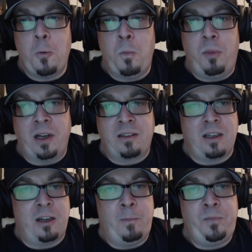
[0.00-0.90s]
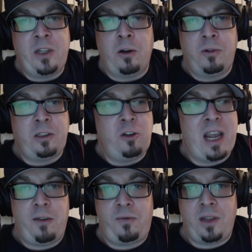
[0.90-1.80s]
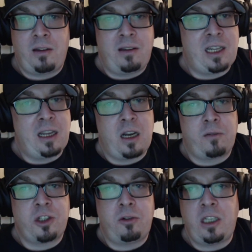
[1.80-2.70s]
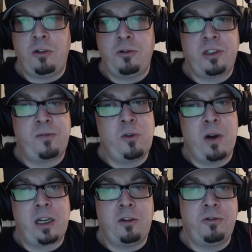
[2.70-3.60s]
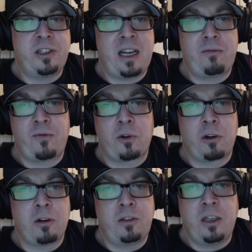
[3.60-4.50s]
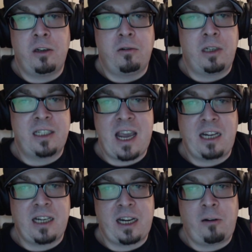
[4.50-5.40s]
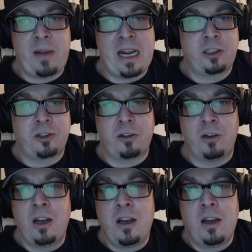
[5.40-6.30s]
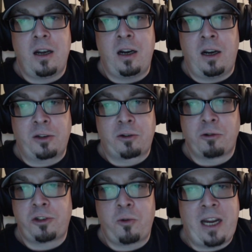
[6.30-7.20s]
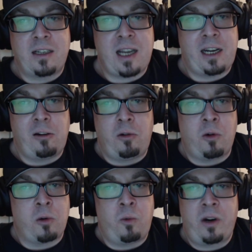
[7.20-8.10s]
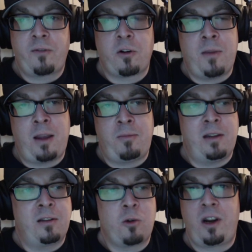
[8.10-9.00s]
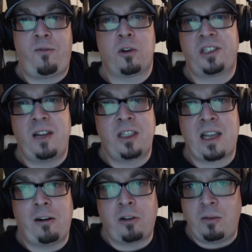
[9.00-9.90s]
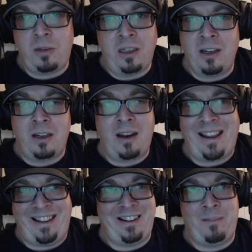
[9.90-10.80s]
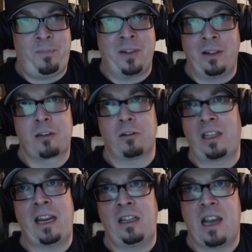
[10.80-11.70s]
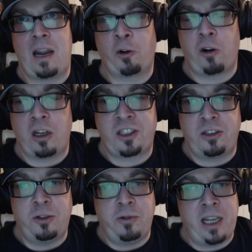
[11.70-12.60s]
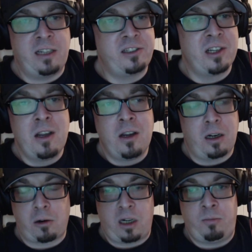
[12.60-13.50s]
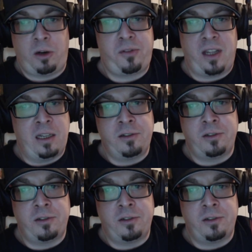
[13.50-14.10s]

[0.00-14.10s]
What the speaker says: but when you have the kickoff show to use, if you want to use that for a tag title match or the cruiserweight title or whatever it might be, the 24/7 title could be done literally any time across the 2 days, across both days,